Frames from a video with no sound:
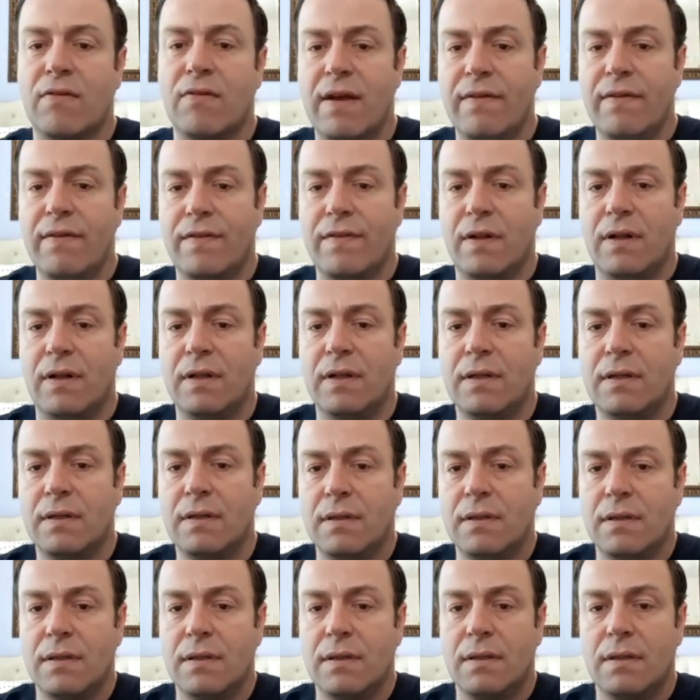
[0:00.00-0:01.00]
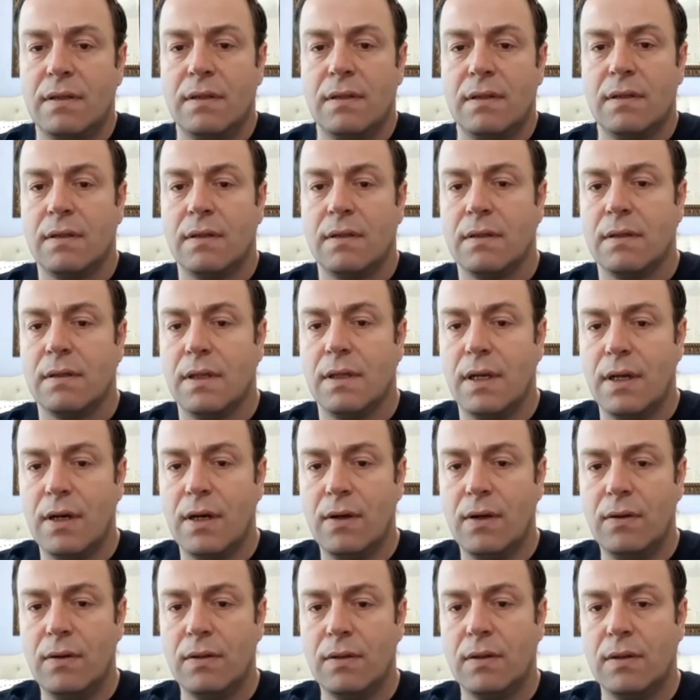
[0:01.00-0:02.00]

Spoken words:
rifle, you know?